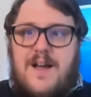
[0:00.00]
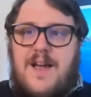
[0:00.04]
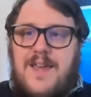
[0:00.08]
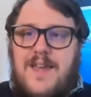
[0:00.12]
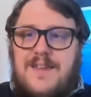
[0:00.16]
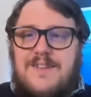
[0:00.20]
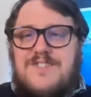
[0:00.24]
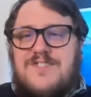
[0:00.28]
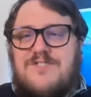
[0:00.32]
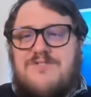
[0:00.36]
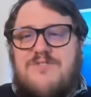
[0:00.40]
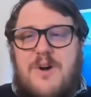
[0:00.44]

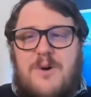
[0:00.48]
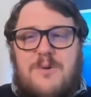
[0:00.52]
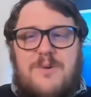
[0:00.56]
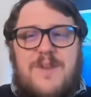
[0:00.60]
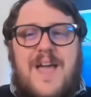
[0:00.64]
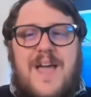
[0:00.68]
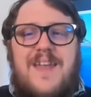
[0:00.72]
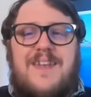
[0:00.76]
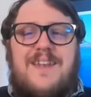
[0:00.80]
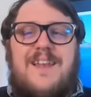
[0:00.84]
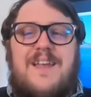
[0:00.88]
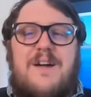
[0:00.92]
scroll
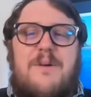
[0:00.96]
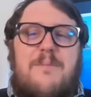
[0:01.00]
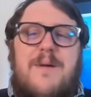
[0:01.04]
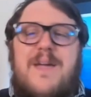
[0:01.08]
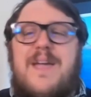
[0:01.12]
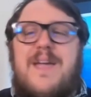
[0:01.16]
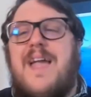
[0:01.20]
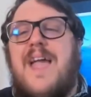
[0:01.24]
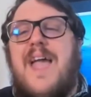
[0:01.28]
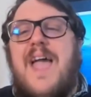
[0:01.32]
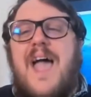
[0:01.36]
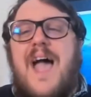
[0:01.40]
down a little
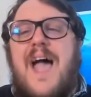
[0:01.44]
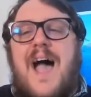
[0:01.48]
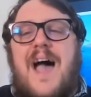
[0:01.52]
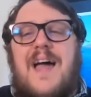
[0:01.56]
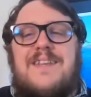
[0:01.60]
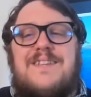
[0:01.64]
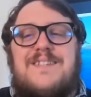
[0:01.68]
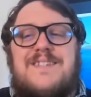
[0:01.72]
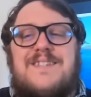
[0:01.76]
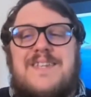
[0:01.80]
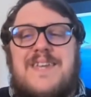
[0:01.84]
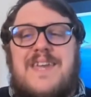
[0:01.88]
bit,
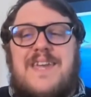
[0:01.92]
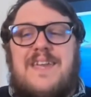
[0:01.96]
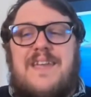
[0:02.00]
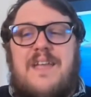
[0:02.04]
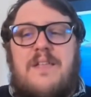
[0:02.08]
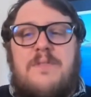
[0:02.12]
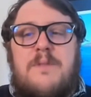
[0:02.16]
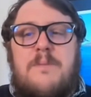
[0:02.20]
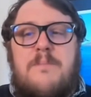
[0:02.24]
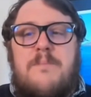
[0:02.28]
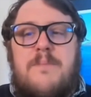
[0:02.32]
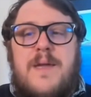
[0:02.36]
and tick
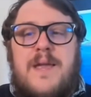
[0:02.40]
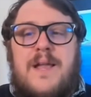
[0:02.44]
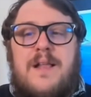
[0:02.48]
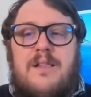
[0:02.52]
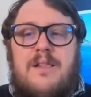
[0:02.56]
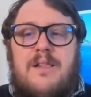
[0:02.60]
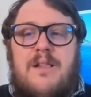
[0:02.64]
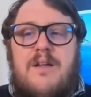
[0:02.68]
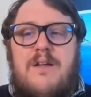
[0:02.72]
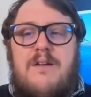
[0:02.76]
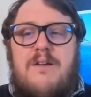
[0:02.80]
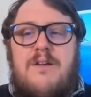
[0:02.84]
the big
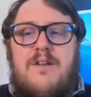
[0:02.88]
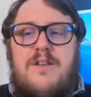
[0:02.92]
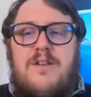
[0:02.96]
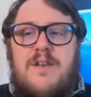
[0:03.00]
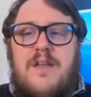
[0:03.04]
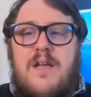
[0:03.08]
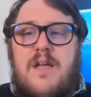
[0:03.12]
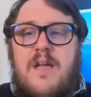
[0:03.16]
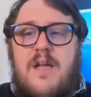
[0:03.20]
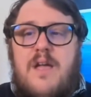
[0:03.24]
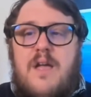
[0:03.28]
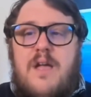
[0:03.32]

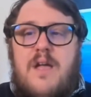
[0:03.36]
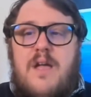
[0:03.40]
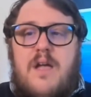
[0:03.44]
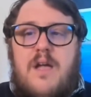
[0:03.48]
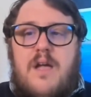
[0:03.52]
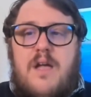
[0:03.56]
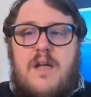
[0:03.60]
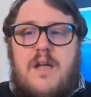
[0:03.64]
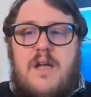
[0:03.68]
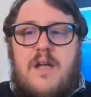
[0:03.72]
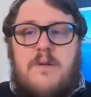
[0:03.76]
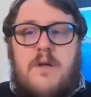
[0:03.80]
Learn
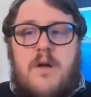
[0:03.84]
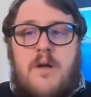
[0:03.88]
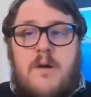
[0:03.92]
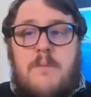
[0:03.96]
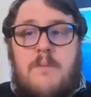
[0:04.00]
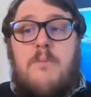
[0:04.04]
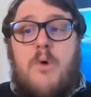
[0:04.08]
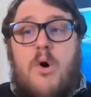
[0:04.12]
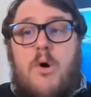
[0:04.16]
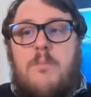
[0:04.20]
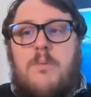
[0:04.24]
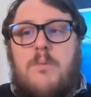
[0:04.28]

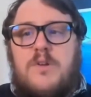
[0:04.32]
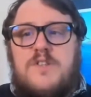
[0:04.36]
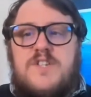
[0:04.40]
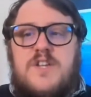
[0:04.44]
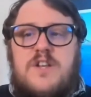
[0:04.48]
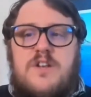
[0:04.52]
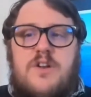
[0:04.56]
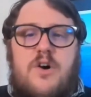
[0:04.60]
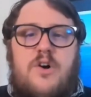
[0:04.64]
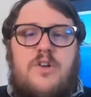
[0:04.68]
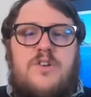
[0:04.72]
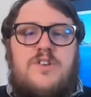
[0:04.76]
More
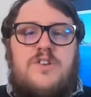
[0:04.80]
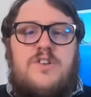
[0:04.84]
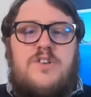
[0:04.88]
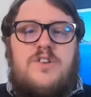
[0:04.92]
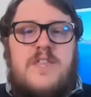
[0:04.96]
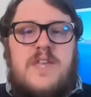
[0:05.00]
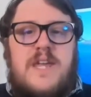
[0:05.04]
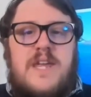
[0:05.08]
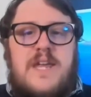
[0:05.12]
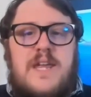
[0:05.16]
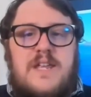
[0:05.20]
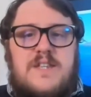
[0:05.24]
button under
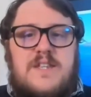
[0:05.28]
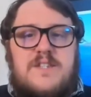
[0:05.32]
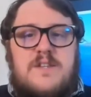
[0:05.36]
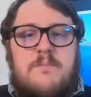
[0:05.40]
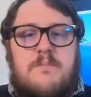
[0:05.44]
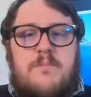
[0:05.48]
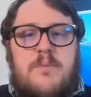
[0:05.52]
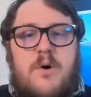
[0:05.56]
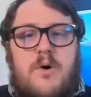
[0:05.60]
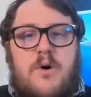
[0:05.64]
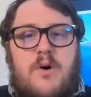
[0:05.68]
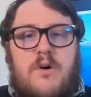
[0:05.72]
the
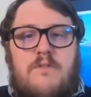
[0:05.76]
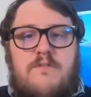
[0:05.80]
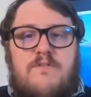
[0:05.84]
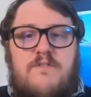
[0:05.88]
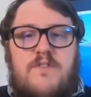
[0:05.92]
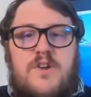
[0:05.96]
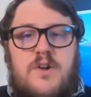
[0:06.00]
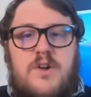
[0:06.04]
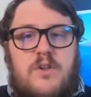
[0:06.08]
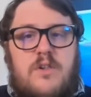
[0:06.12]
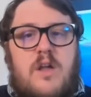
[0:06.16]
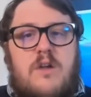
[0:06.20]
support for
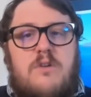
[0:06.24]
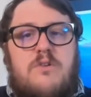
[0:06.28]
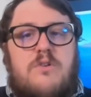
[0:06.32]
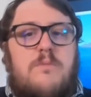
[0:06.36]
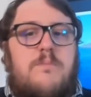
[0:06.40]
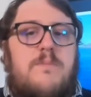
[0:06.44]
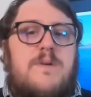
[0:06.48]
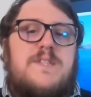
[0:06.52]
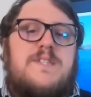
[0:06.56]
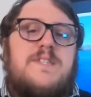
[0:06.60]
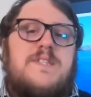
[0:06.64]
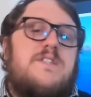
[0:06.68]
your local
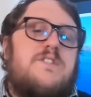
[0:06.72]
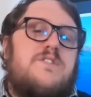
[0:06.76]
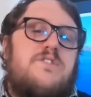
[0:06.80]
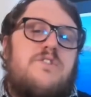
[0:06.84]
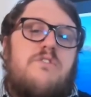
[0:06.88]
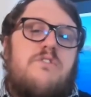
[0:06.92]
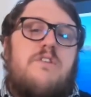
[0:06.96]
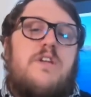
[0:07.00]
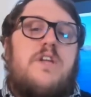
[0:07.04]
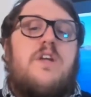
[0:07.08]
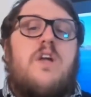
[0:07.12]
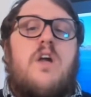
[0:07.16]
business
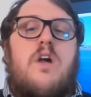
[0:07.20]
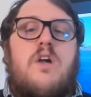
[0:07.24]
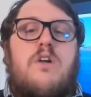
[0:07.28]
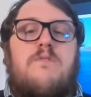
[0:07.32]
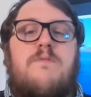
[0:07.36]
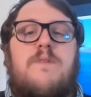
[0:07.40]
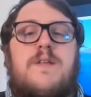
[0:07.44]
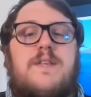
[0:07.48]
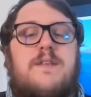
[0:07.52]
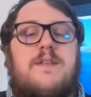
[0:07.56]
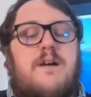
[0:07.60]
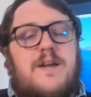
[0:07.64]
during
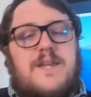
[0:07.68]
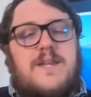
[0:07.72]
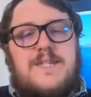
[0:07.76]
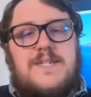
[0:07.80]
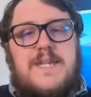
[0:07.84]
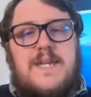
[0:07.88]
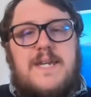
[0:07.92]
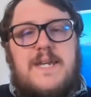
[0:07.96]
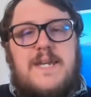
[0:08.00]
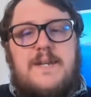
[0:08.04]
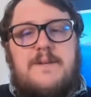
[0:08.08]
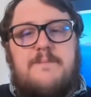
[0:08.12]

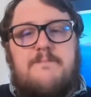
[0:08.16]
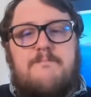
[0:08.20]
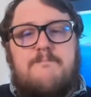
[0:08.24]
COVID-19.